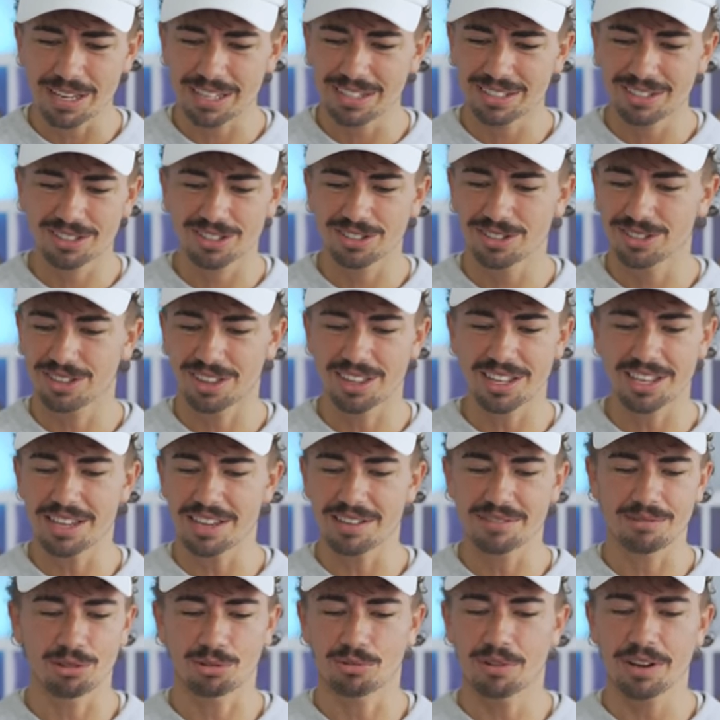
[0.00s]
it's just
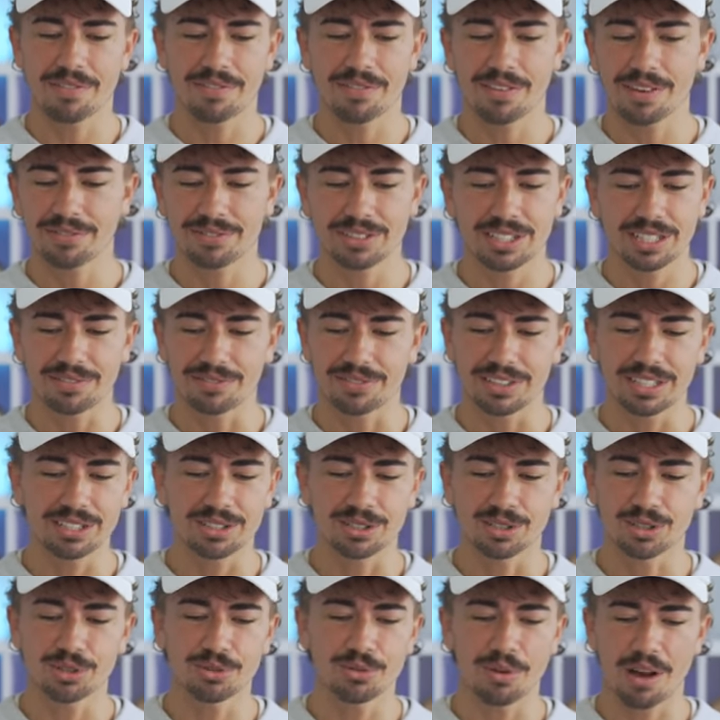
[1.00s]
the 350
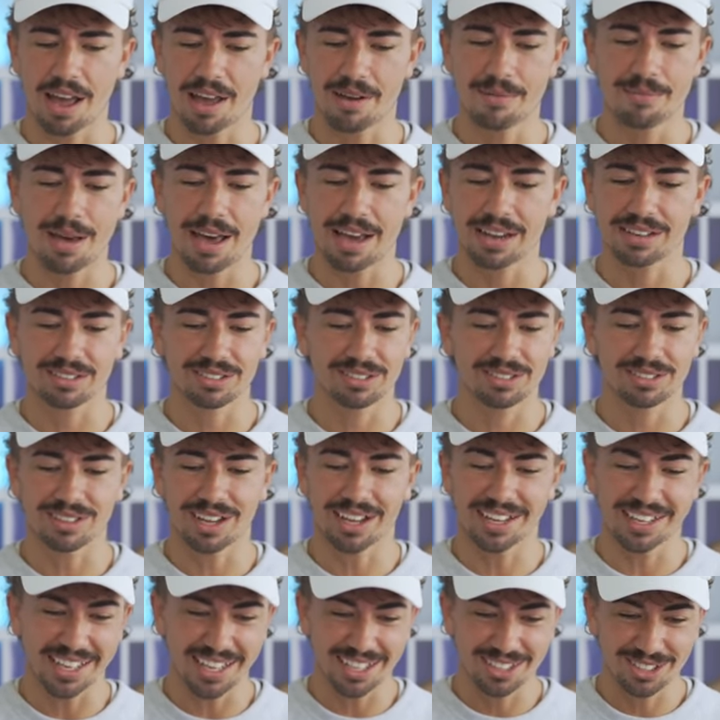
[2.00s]
V2 MX,
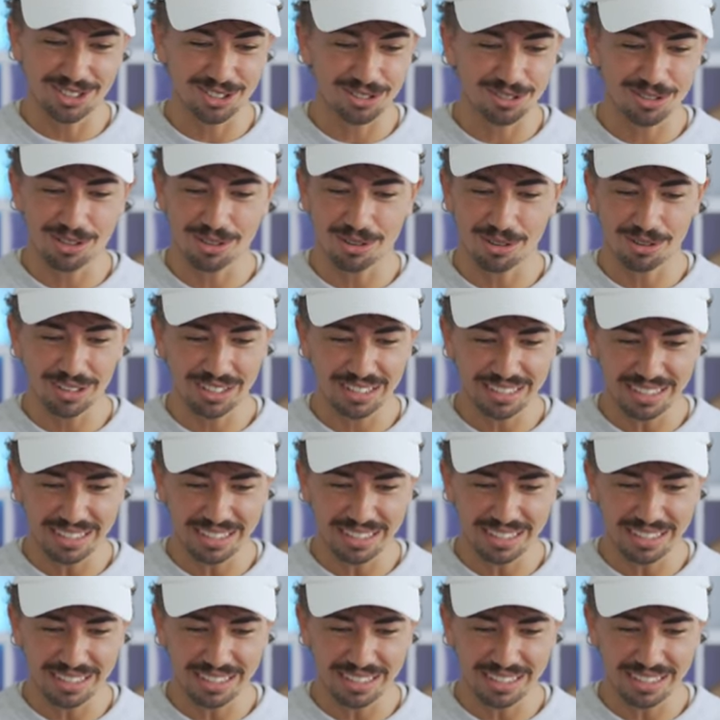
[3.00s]
I guess you could call